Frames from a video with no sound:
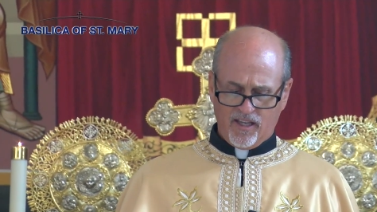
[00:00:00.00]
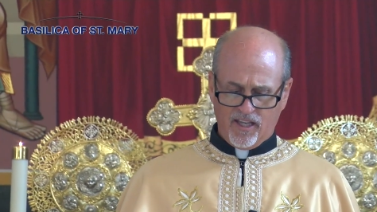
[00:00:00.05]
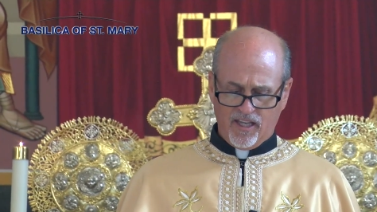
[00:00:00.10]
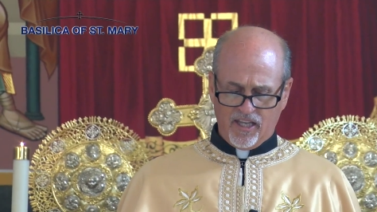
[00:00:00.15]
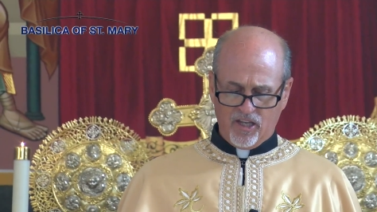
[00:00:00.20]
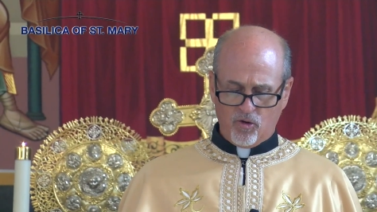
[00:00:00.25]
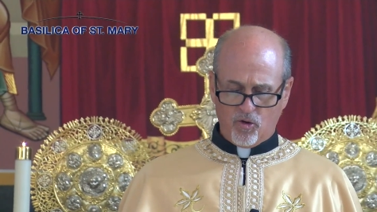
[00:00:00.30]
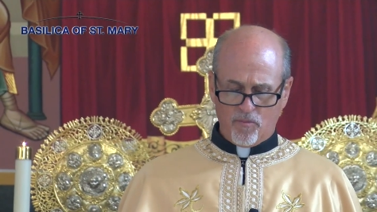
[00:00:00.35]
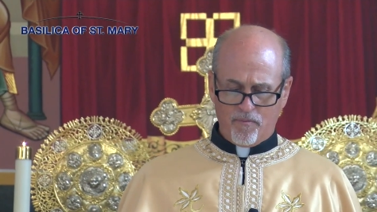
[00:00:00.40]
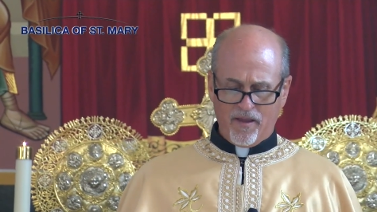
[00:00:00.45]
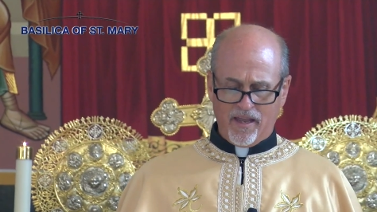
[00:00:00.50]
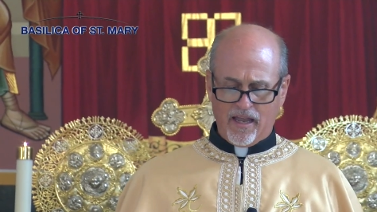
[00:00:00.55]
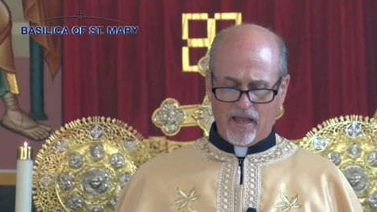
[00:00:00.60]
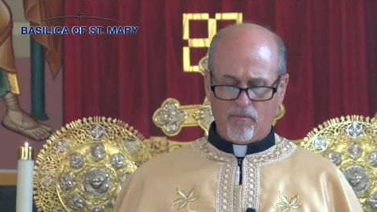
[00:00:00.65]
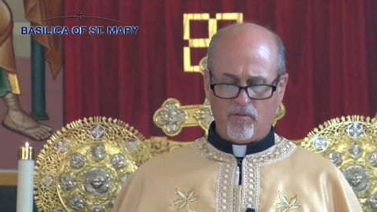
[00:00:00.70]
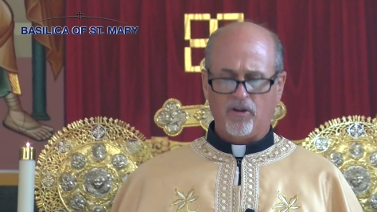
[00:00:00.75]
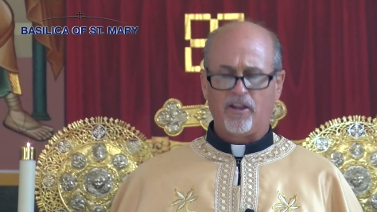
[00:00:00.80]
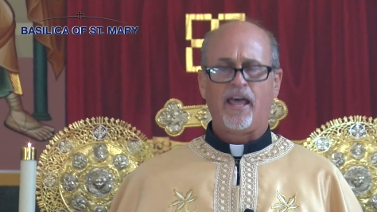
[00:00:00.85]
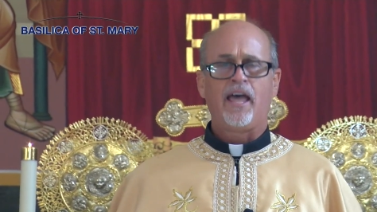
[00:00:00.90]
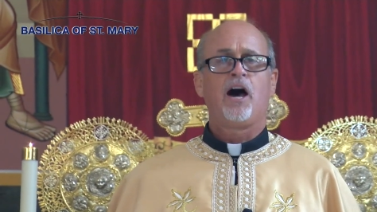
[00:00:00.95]
He would be
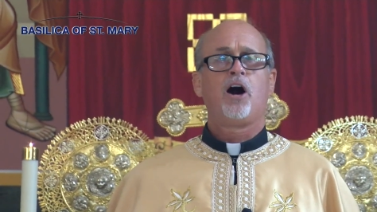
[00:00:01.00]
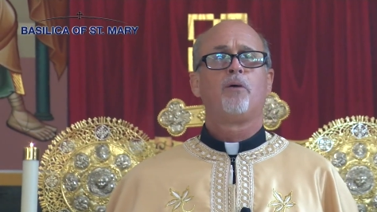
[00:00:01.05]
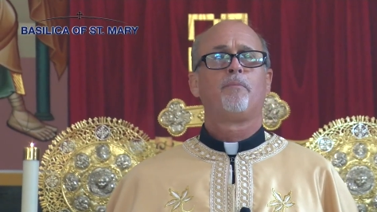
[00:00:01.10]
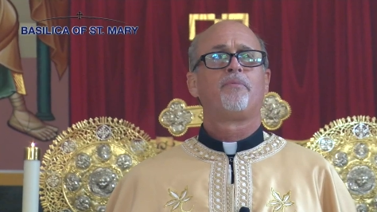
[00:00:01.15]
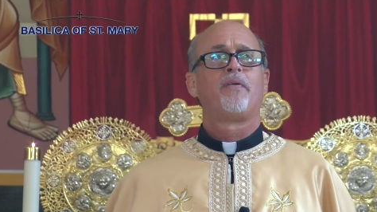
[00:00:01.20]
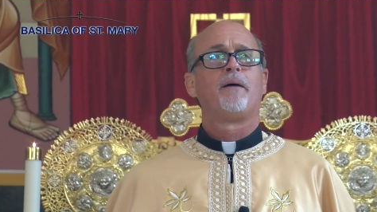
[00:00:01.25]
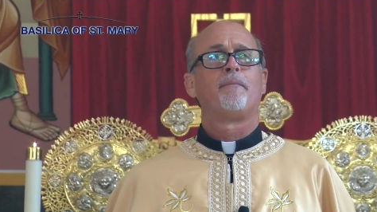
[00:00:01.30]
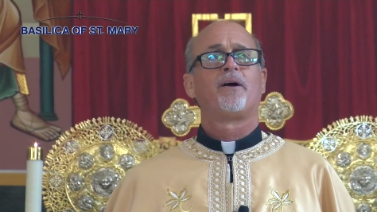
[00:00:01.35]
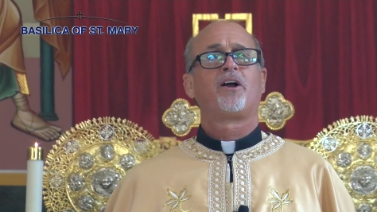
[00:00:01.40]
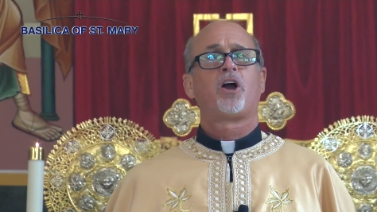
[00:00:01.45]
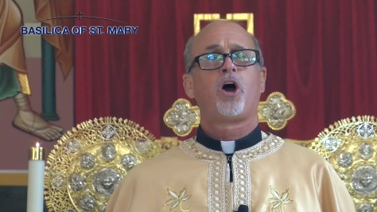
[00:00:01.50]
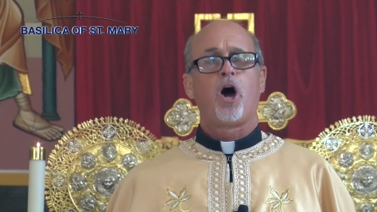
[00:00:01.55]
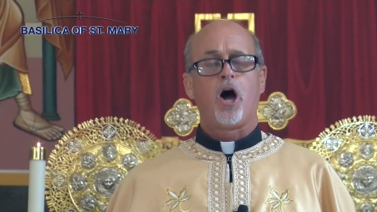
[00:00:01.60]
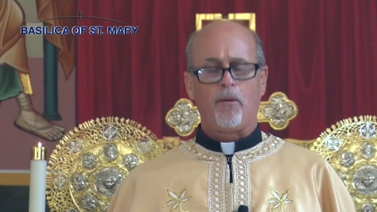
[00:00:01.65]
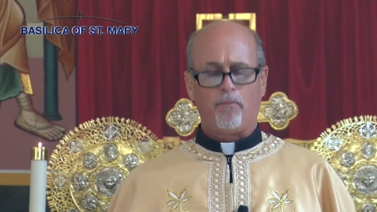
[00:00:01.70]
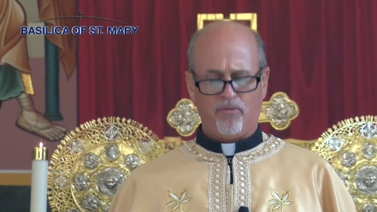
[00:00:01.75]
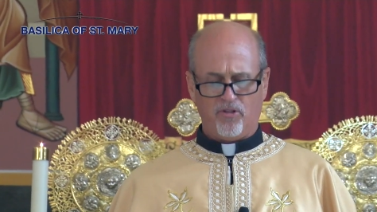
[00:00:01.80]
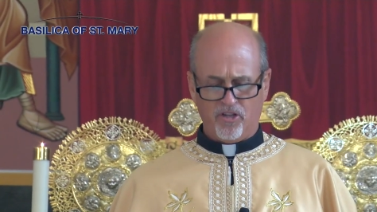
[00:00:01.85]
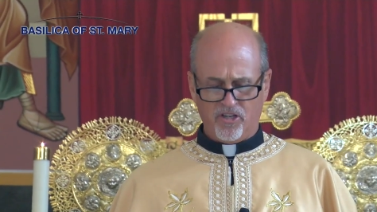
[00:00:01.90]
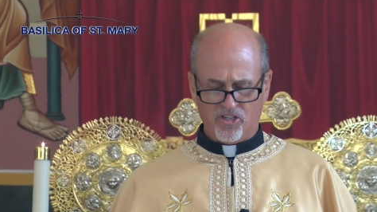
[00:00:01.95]
able to help them
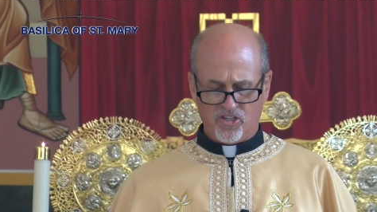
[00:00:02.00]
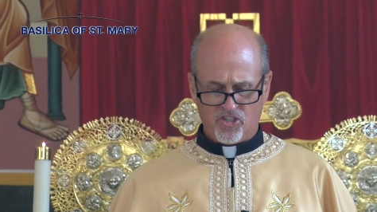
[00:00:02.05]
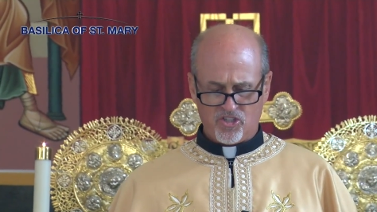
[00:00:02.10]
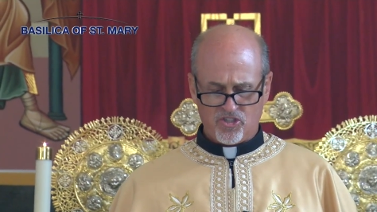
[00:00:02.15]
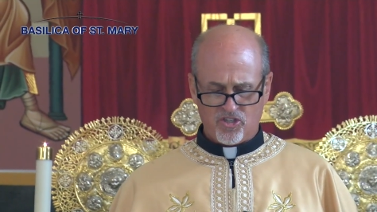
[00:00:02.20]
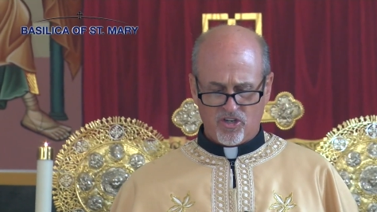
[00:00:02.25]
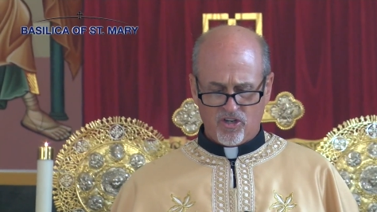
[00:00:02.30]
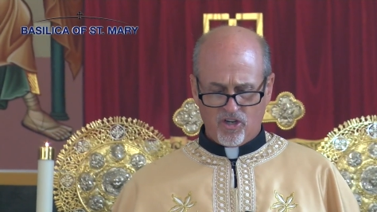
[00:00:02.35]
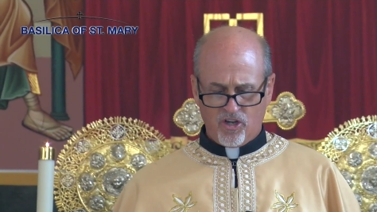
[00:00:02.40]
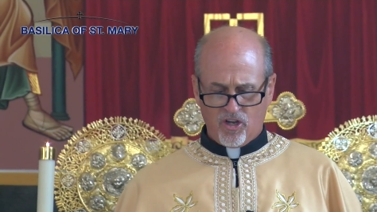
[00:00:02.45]
accomplish